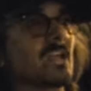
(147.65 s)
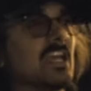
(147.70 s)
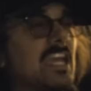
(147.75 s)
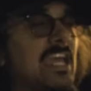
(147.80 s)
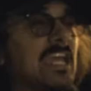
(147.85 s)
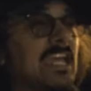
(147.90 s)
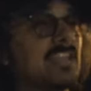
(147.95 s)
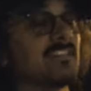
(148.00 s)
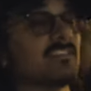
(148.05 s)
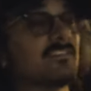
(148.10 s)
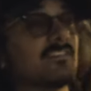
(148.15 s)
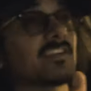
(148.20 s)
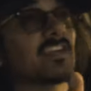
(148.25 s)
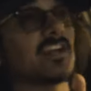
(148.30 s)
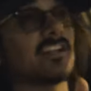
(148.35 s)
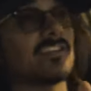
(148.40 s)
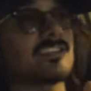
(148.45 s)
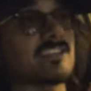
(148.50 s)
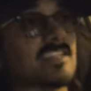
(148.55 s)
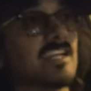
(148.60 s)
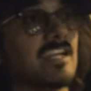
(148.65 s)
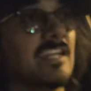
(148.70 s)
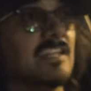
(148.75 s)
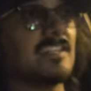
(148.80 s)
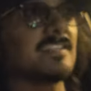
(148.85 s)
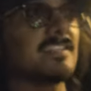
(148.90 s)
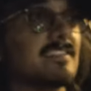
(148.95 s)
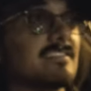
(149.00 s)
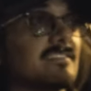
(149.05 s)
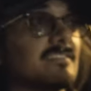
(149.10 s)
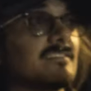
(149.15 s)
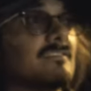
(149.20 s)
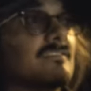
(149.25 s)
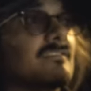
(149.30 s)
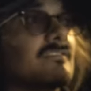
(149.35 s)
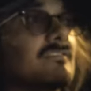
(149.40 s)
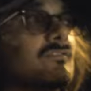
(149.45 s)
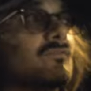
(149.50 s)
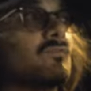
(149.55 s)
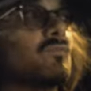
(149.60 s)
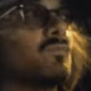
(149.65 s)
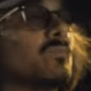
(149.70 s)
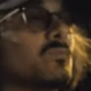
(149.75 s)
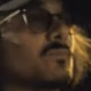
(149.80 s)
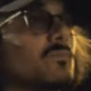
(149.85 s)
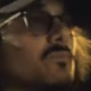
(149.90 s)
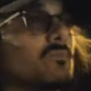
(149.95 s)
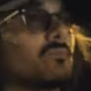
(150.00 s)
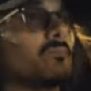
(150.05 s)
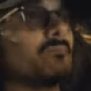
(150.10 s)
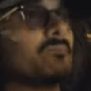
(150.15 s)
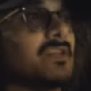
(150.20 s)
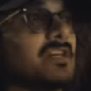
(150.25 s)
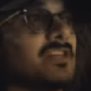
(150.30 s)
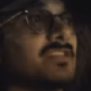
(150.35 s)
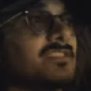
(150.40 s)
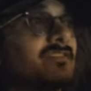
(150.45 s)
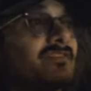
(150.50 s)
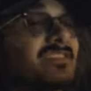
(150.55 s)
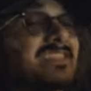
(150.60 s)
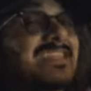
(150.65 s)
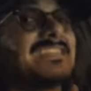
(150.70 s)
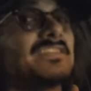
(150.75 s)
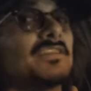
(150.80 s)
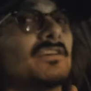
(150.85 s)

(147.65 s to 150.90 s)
and the color science because of skin